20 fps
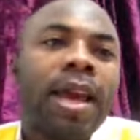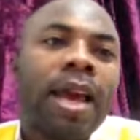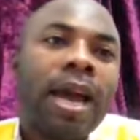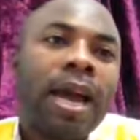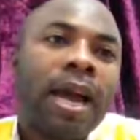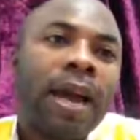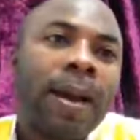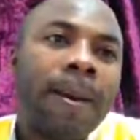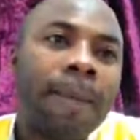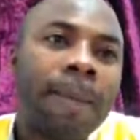
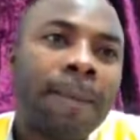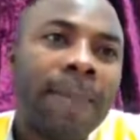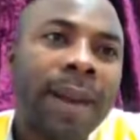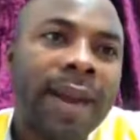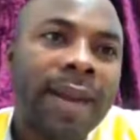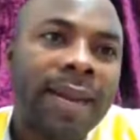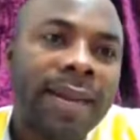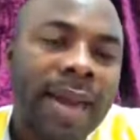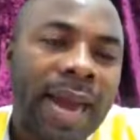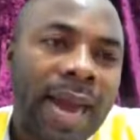um,
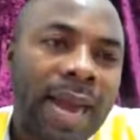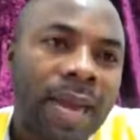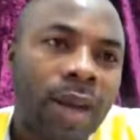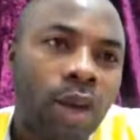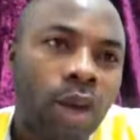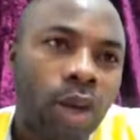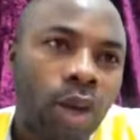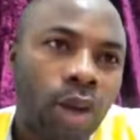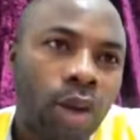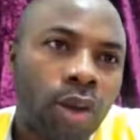by 9
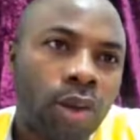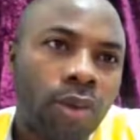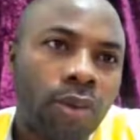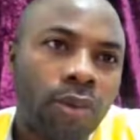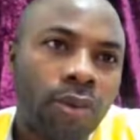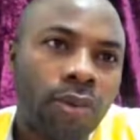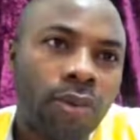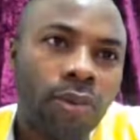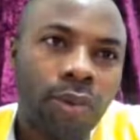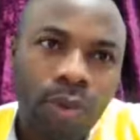o'clock,
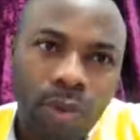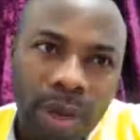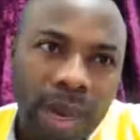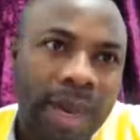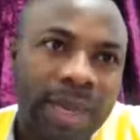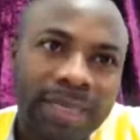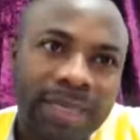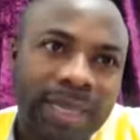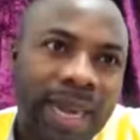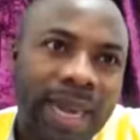
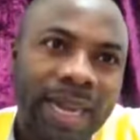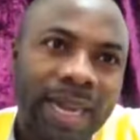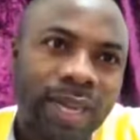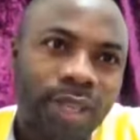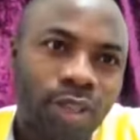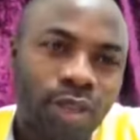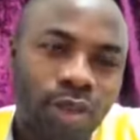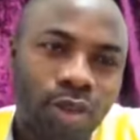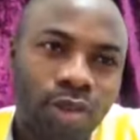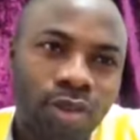we'll enter
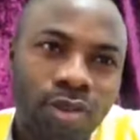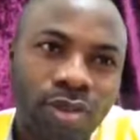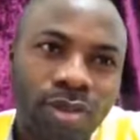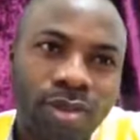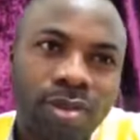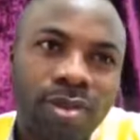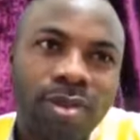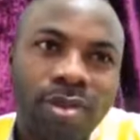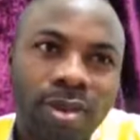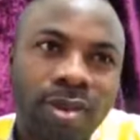into
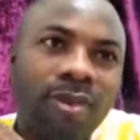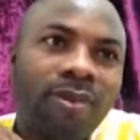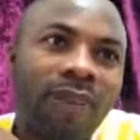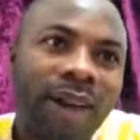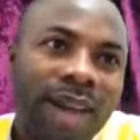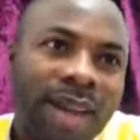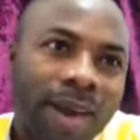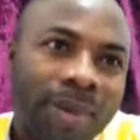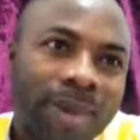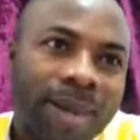
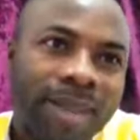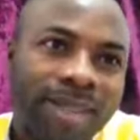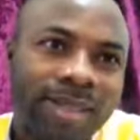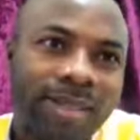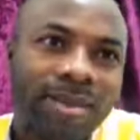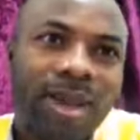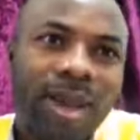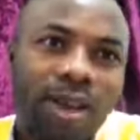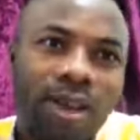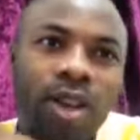
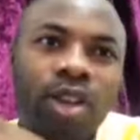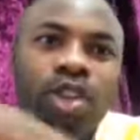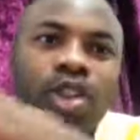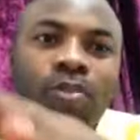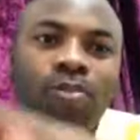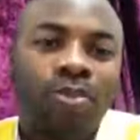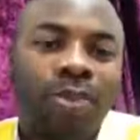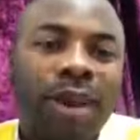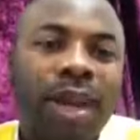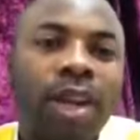fireworks. We are going
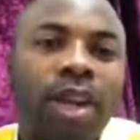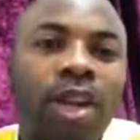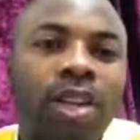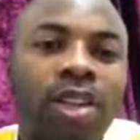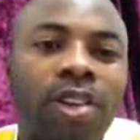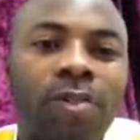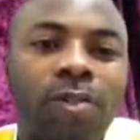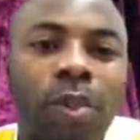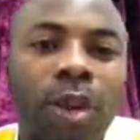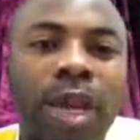to pray a
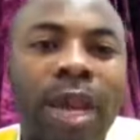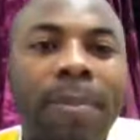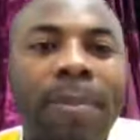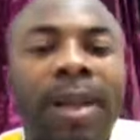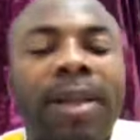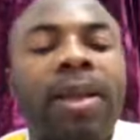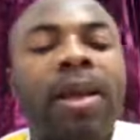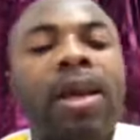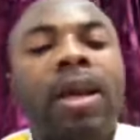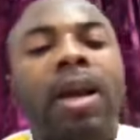lot of prayer.
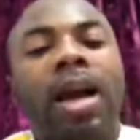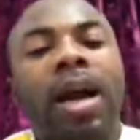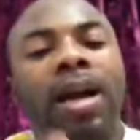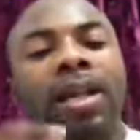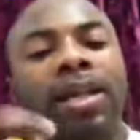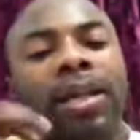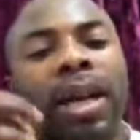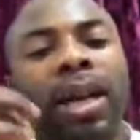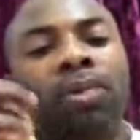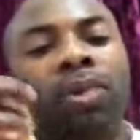But
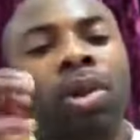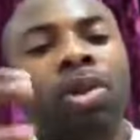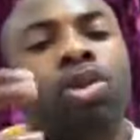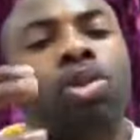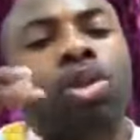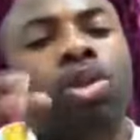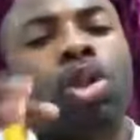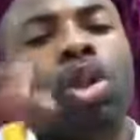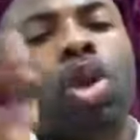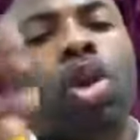I, I
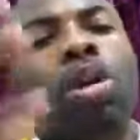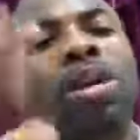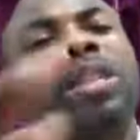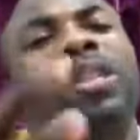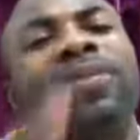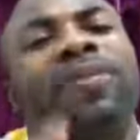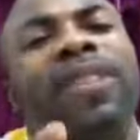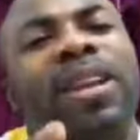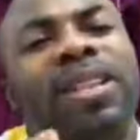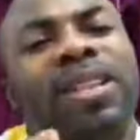want you to
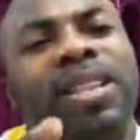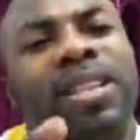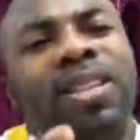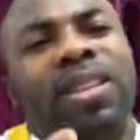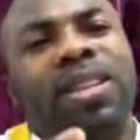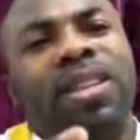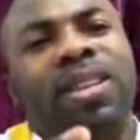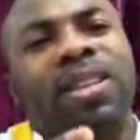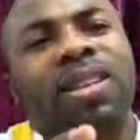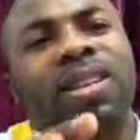cultivate
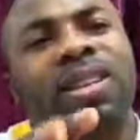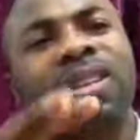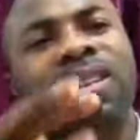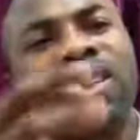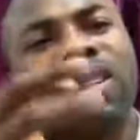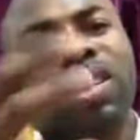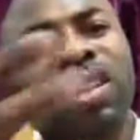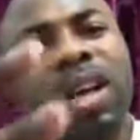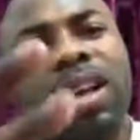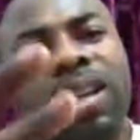
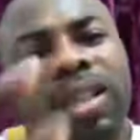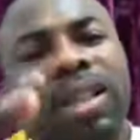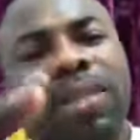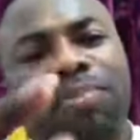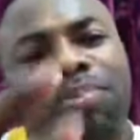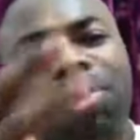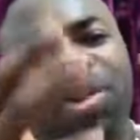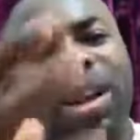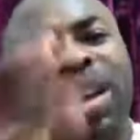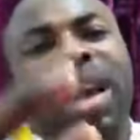the,
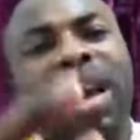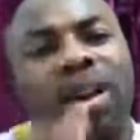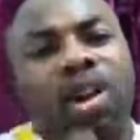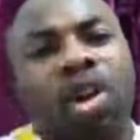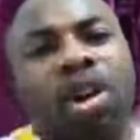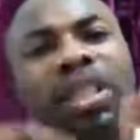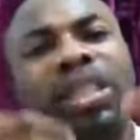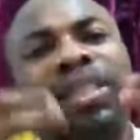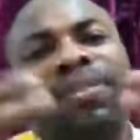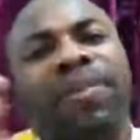the prayer,
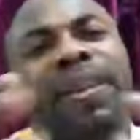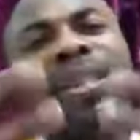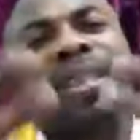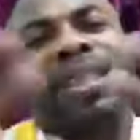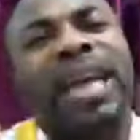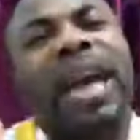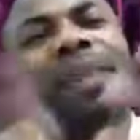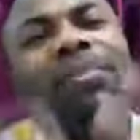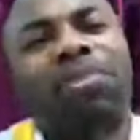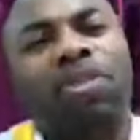
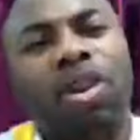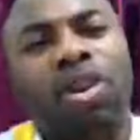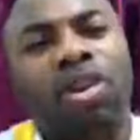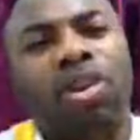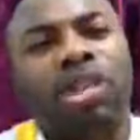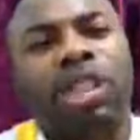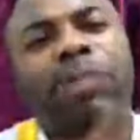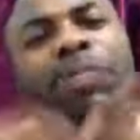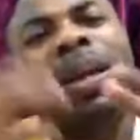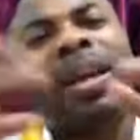cultivate time for
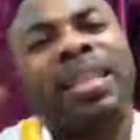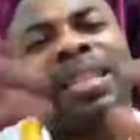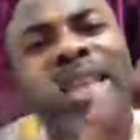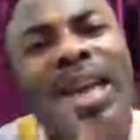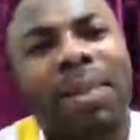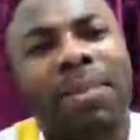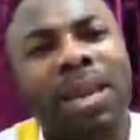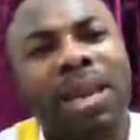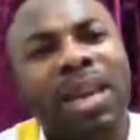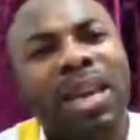God. Spend
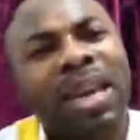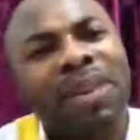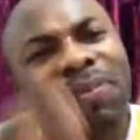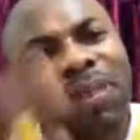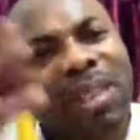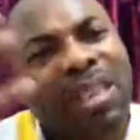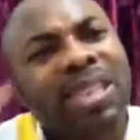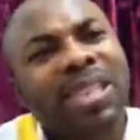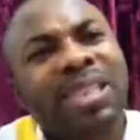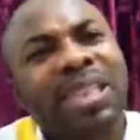time.
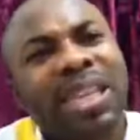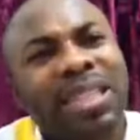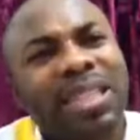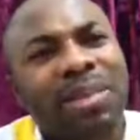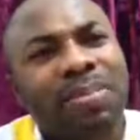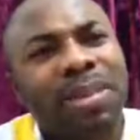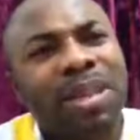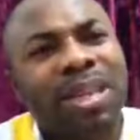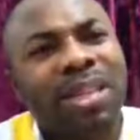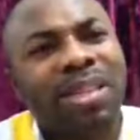If it is
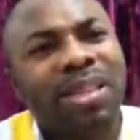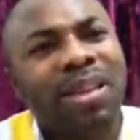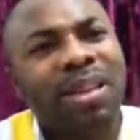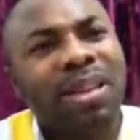30 minutes,